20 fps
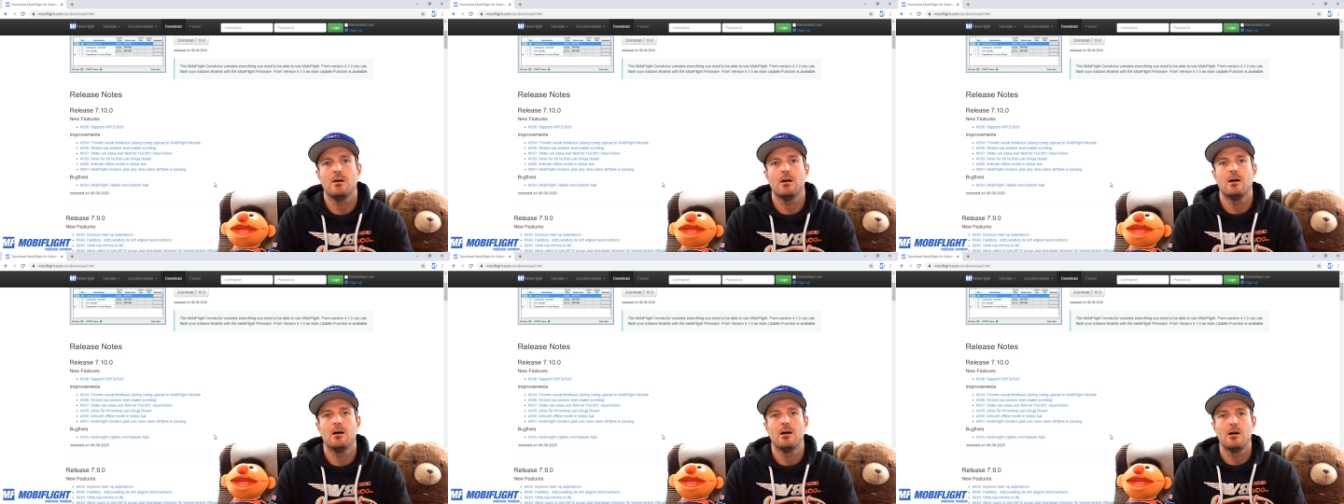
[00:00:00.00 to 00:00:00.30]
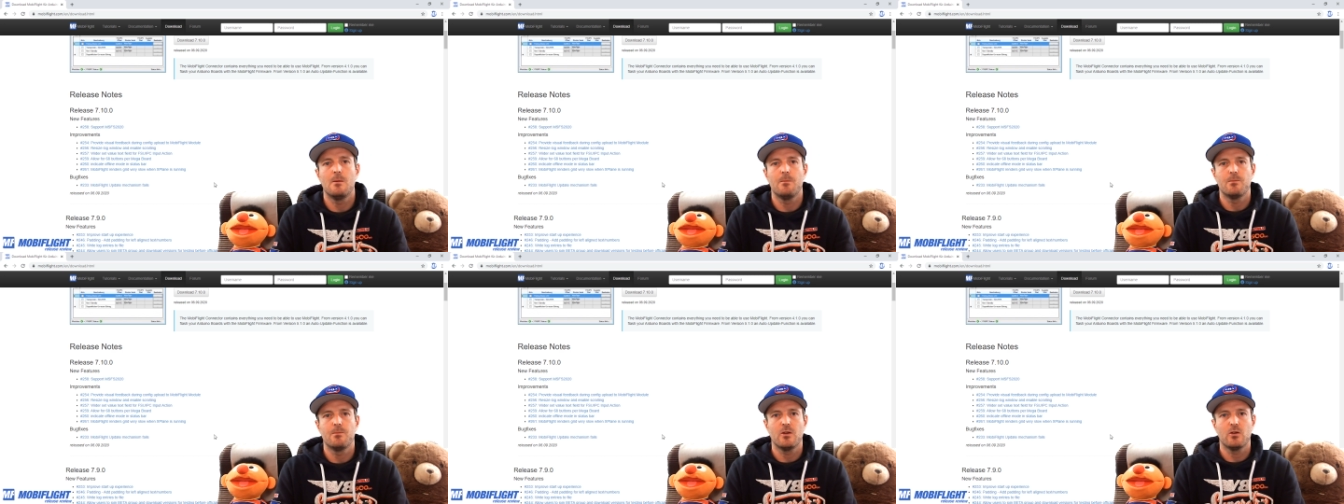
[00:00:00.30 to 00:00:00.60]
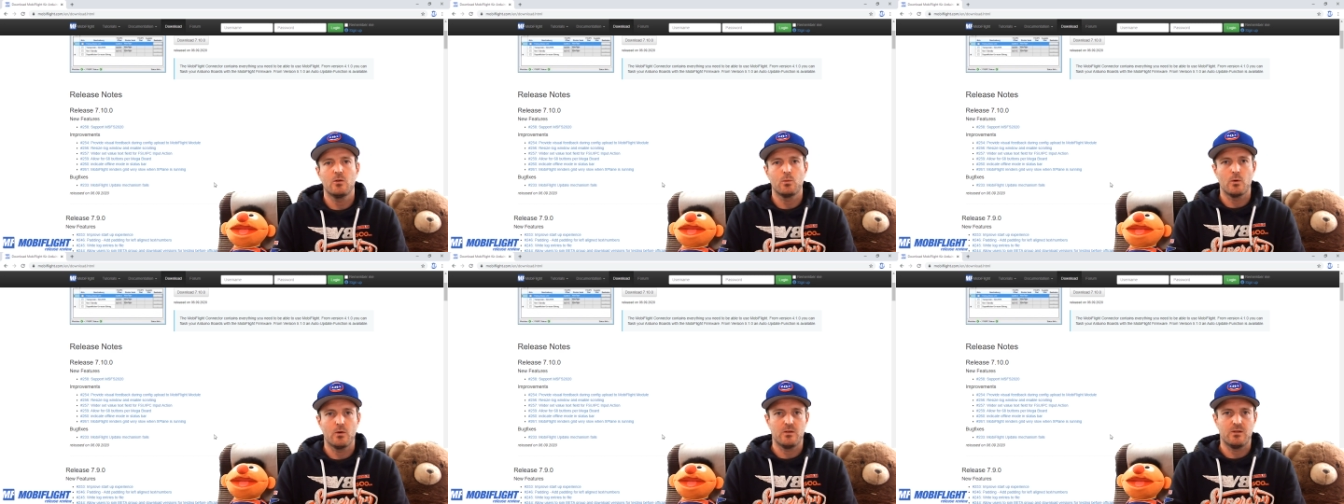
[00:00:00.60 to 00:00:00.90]
Um,
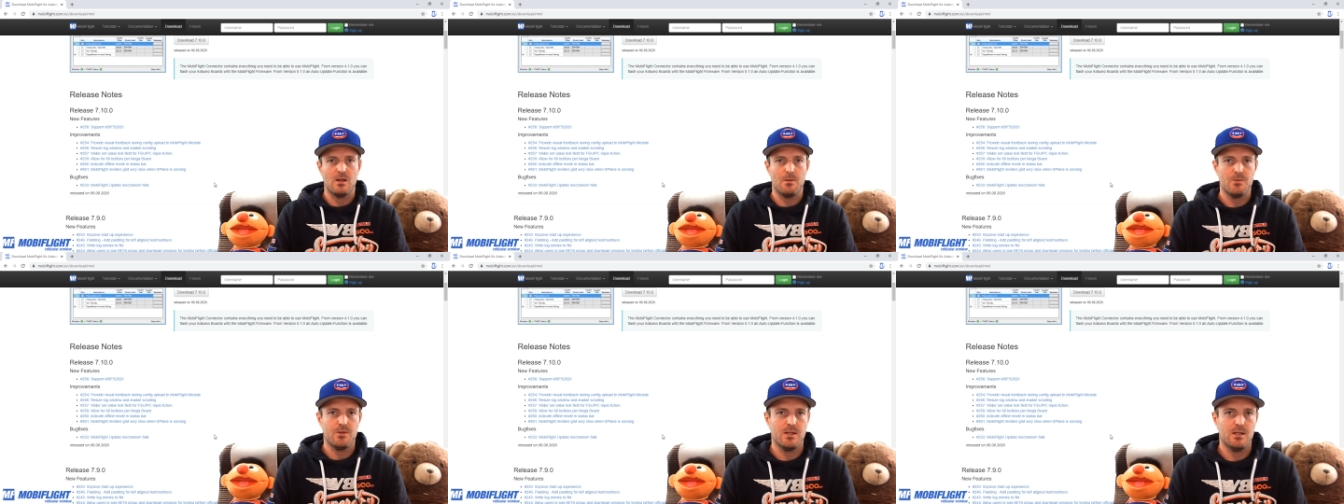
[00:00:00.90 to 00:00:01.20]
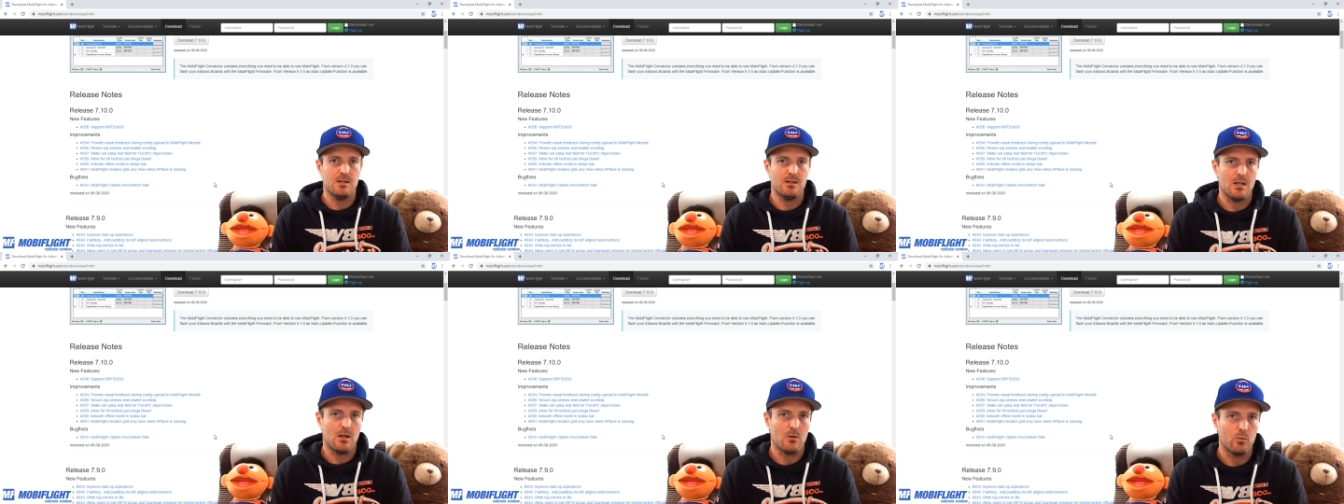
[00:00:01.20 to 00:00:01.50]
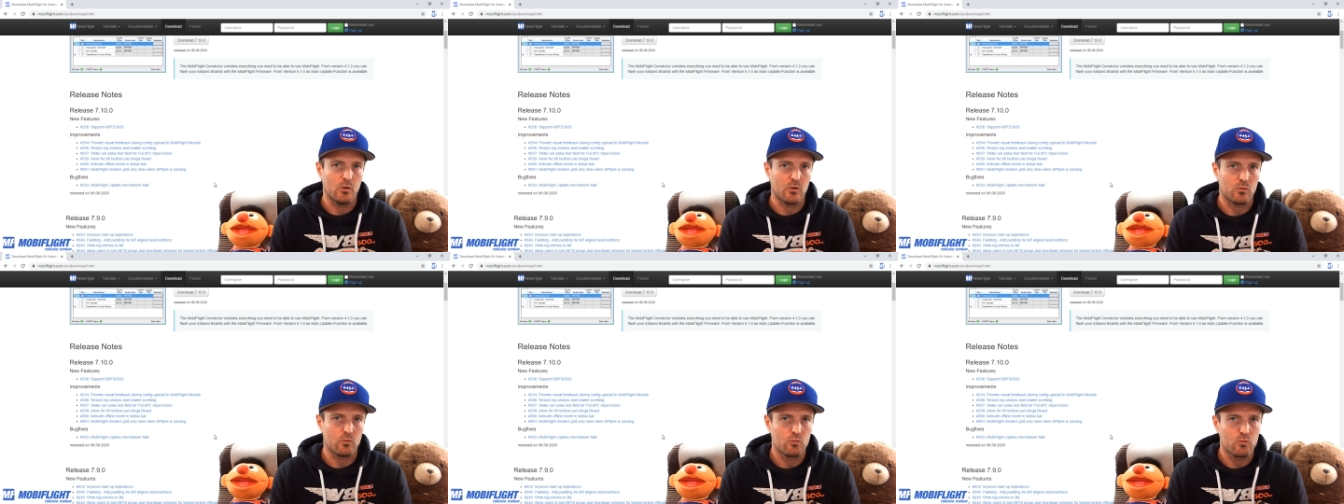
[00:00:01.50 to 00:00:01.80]
this was something that
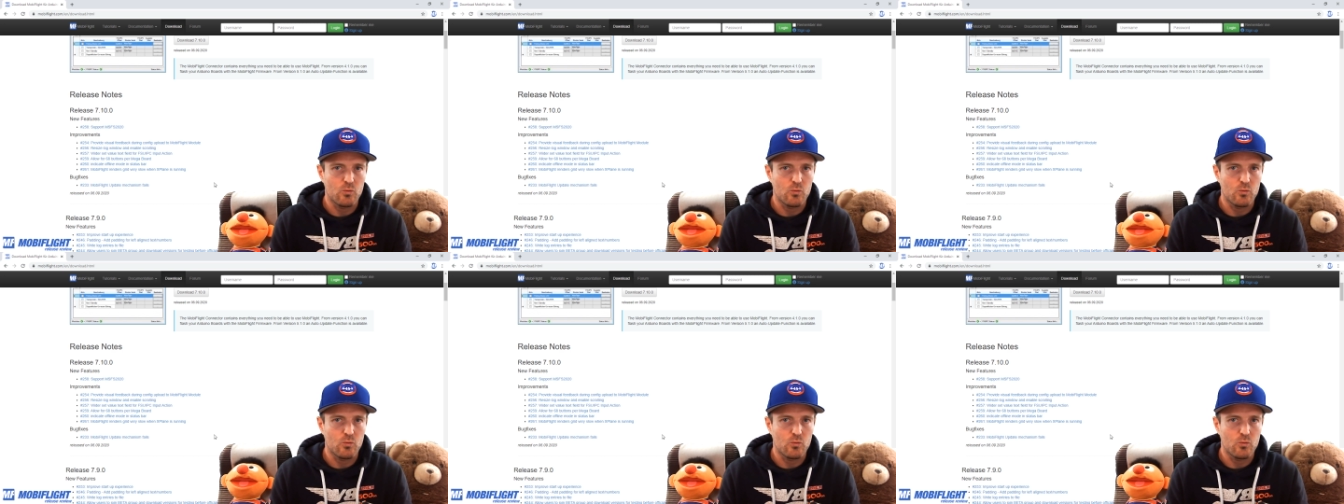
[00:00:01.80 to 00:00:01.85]
was